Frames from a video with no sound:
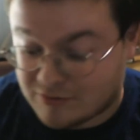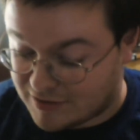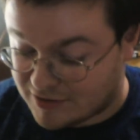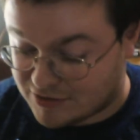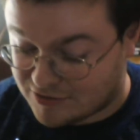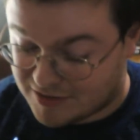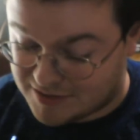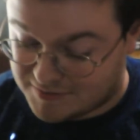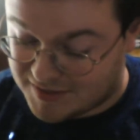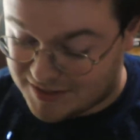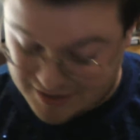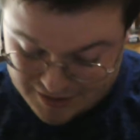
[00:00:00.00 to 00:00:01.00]
interests me.
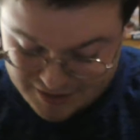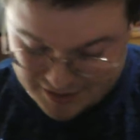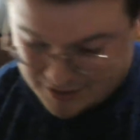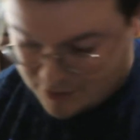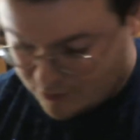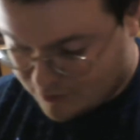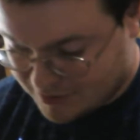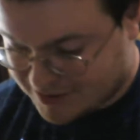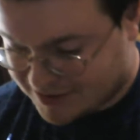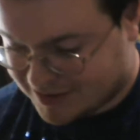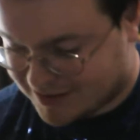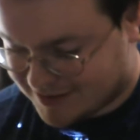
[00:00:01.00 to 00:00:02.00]
And then, of course,
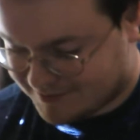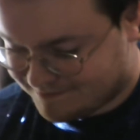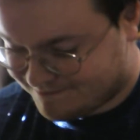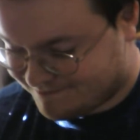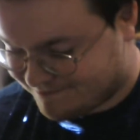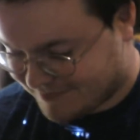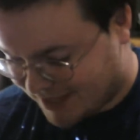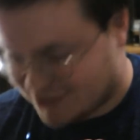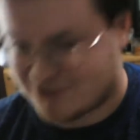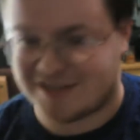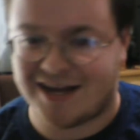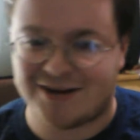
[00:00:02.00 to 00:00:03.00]
I
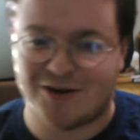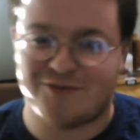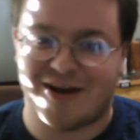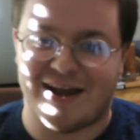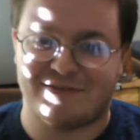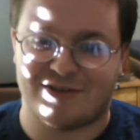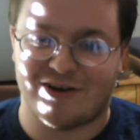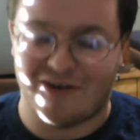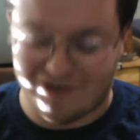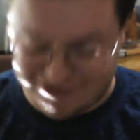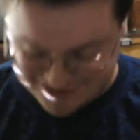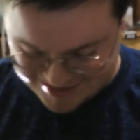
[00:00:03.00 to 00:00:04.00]
just knocked over half the
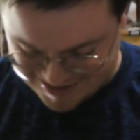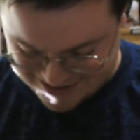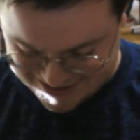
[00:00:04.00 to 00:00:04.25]
cards.